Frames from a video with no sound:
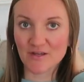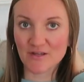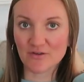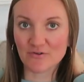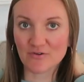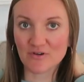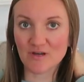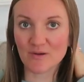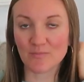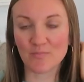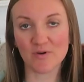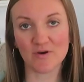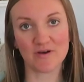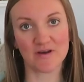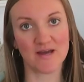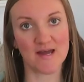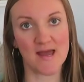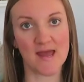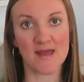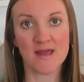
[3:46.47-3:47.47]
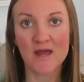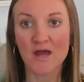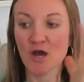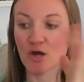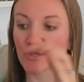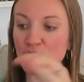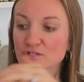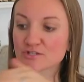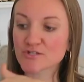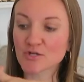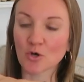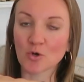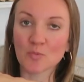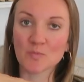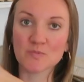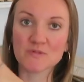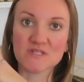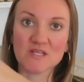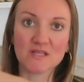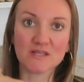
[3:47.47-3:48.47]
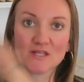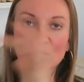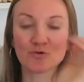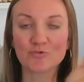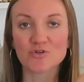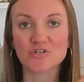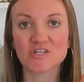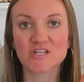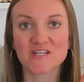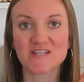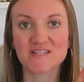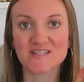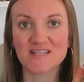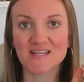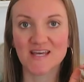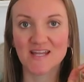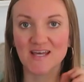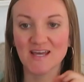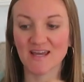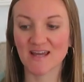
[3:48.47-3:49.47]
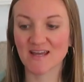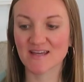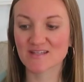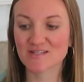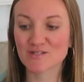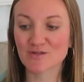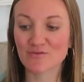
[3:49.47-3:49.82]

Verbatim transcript: You could put soaps and lotions in it.